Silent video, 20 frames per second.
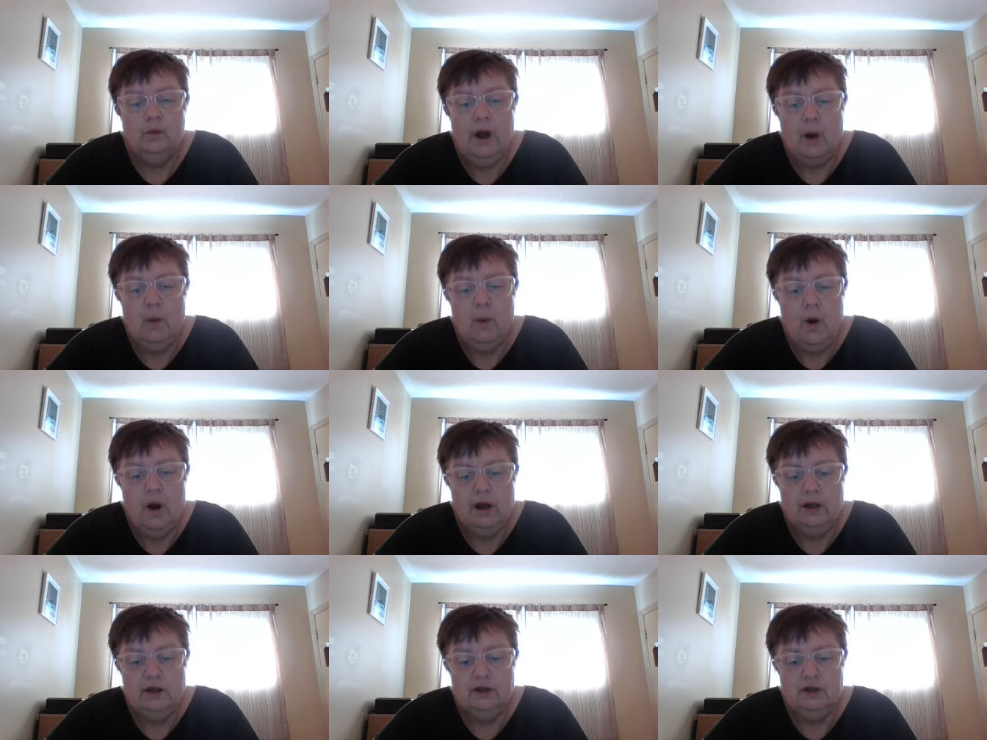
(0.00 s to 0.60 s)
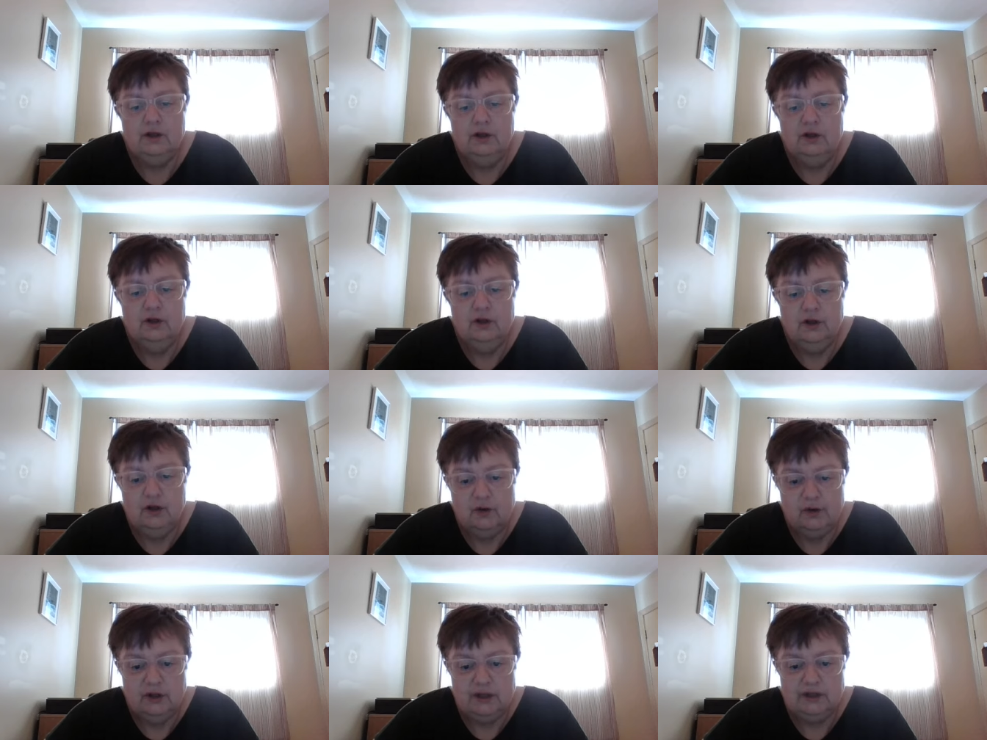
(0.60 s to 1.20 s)
I want you to
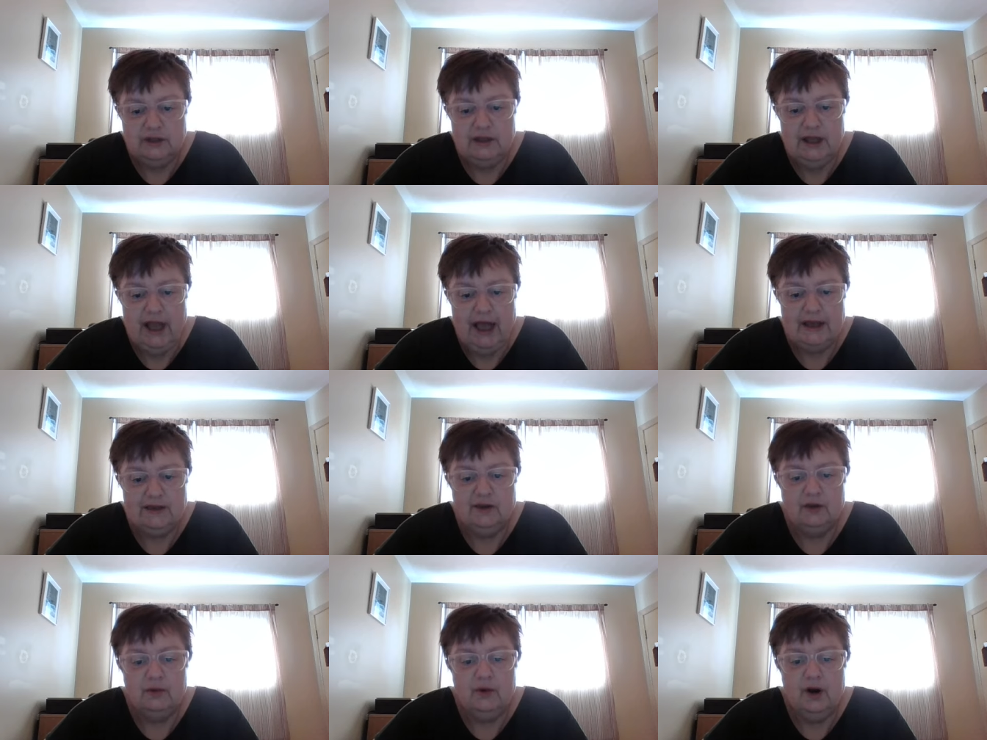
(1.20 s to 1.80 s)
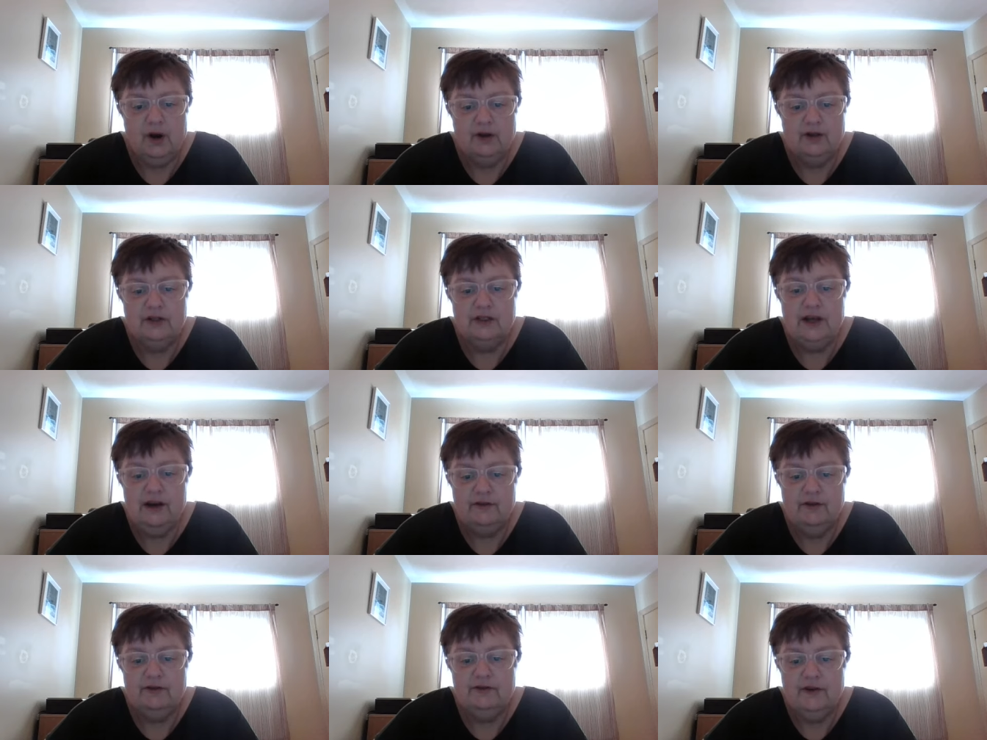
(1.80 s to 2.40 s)
notice that there are
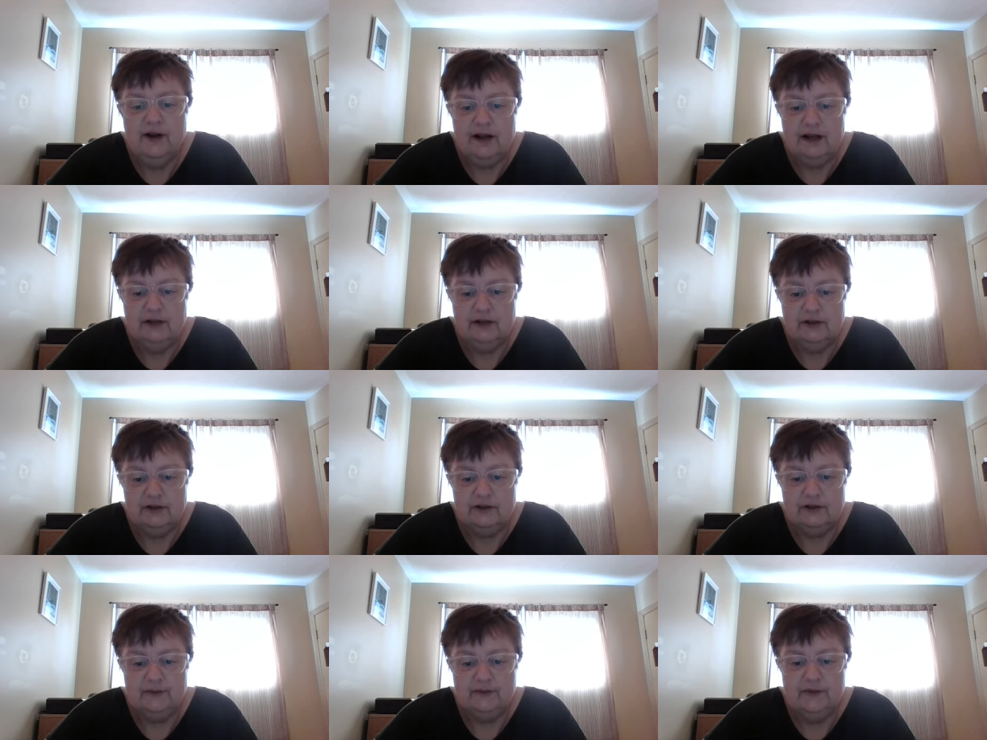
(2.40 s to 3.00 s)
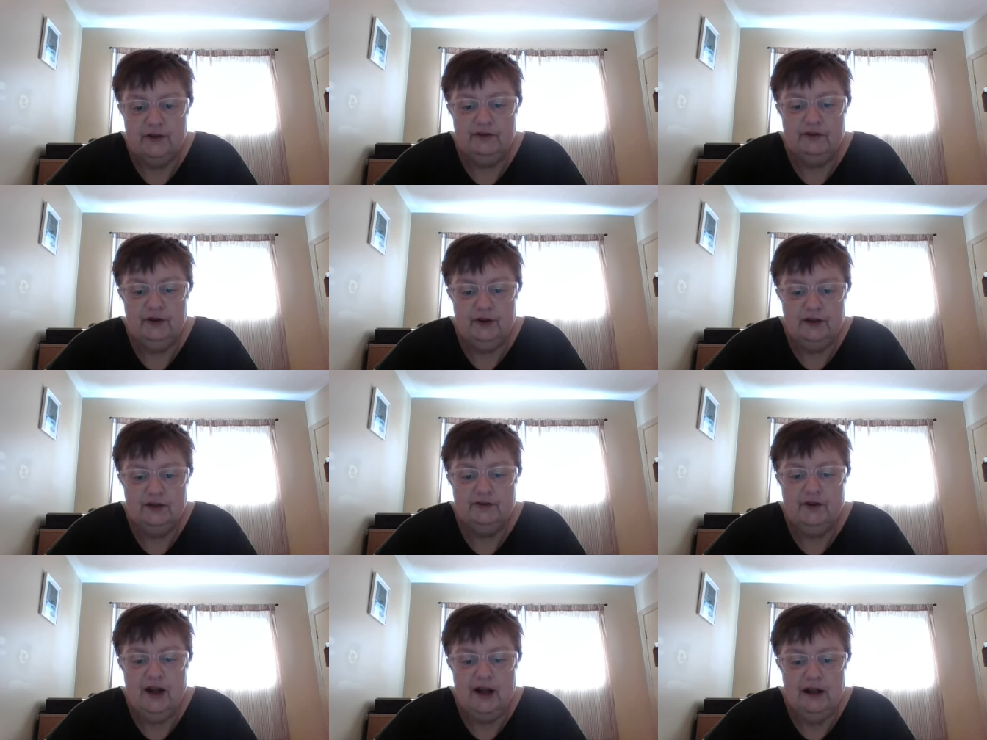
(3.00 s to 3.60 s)
several files. The
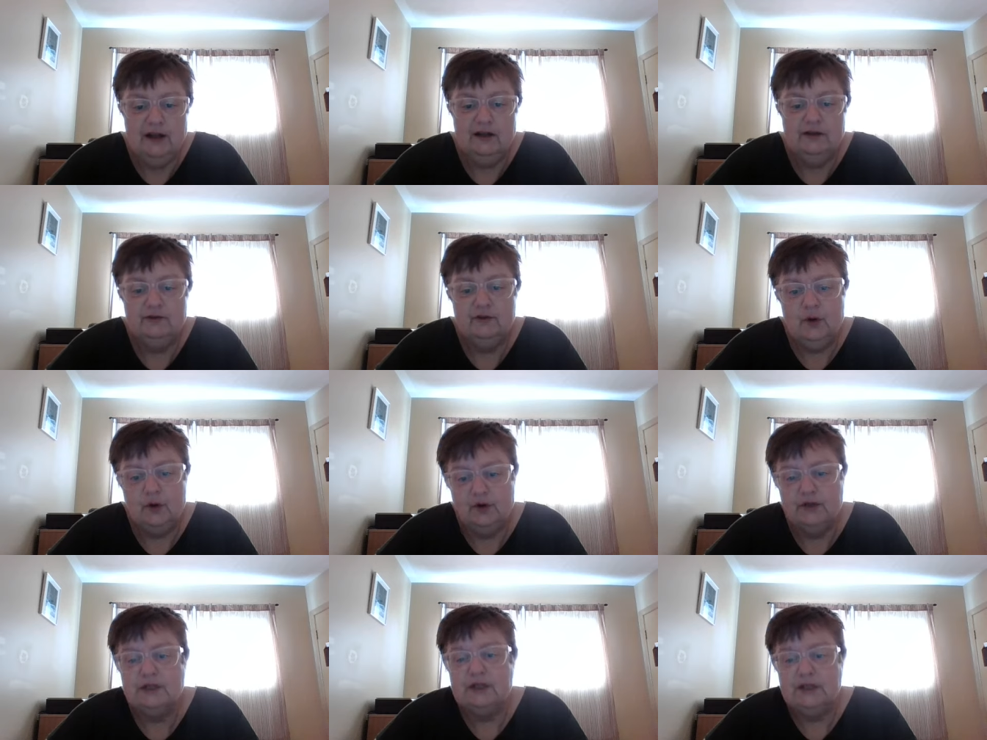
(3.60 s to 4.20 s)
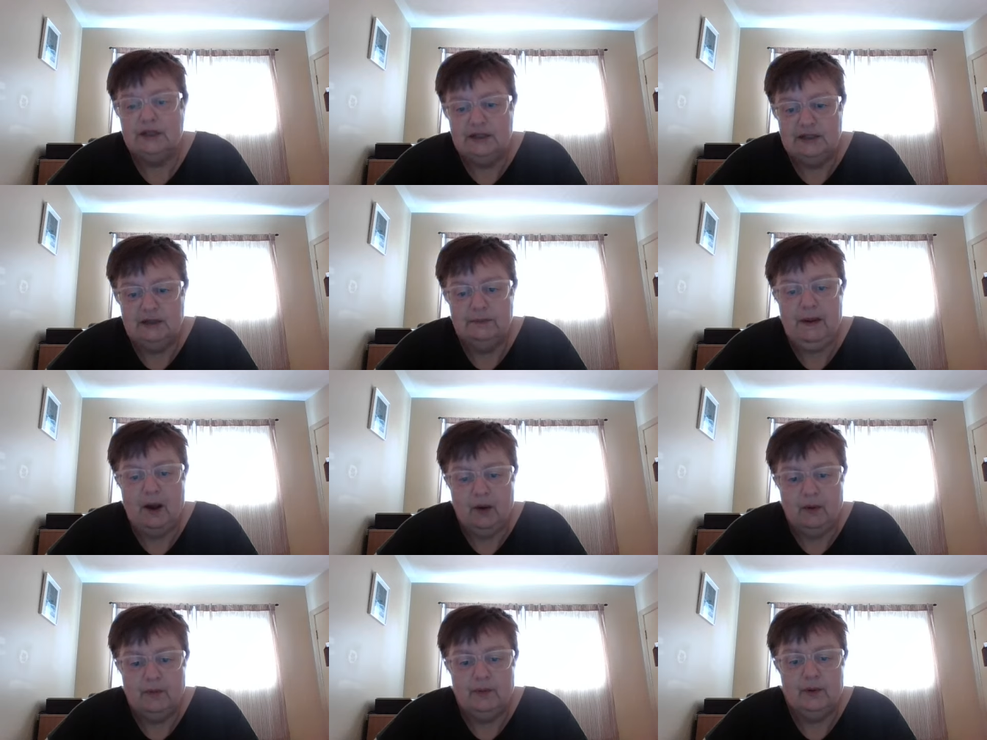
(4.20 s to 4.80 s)
first file, of course, is the
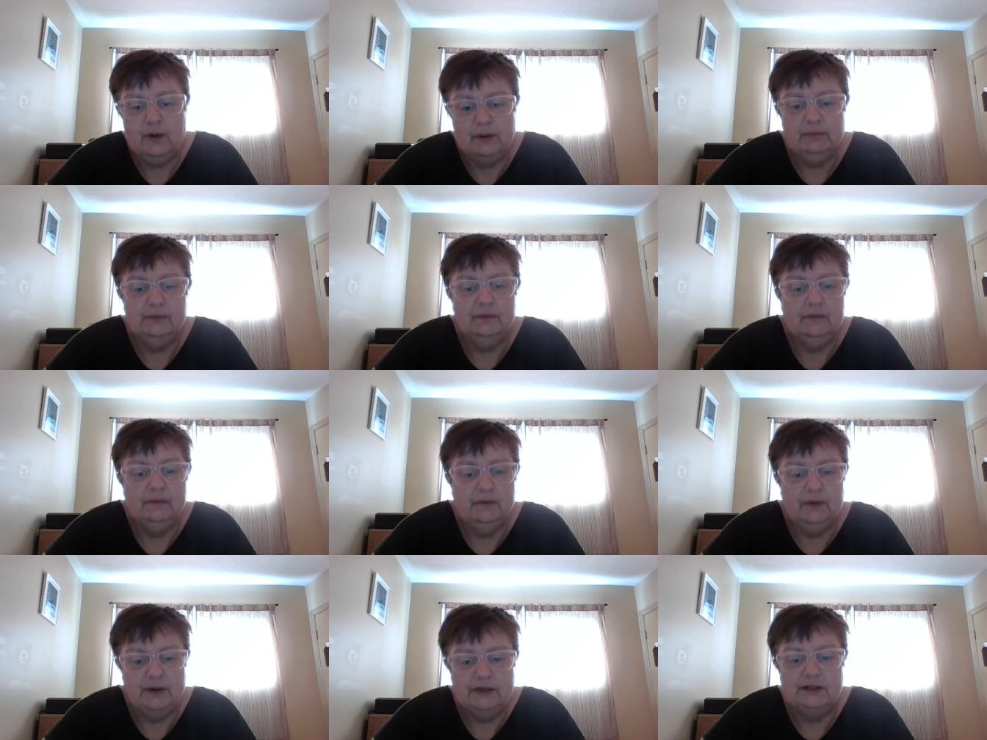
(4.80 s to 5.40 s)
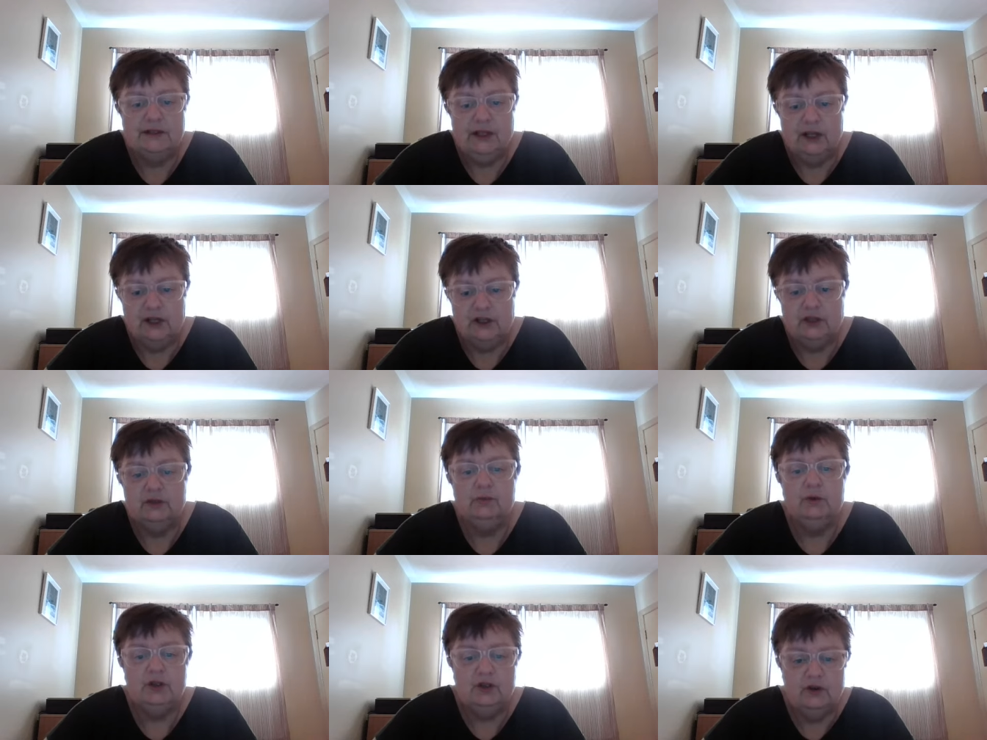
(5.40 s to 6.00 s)
PowerPoint
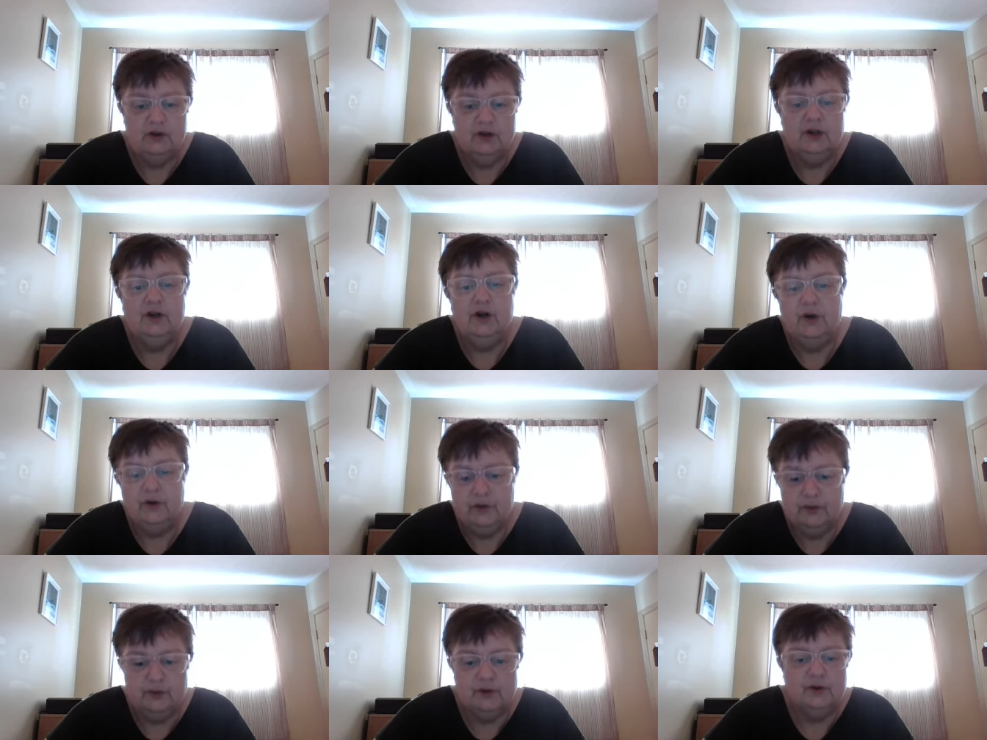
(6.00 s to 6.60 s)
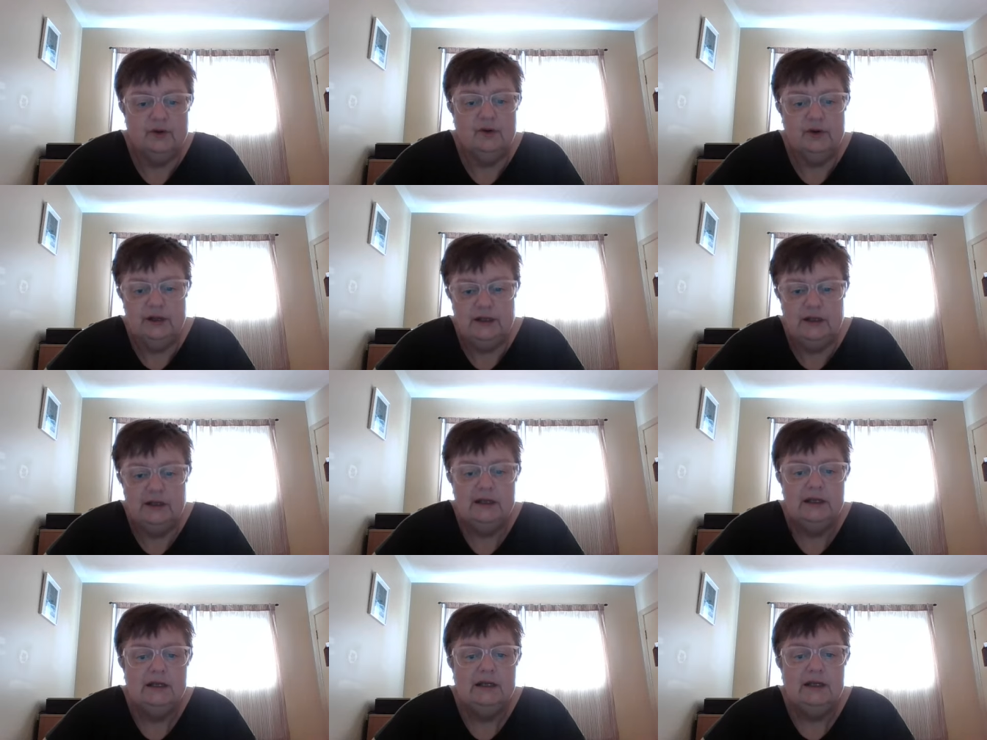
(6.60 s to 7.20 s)
presentation, which you can go through and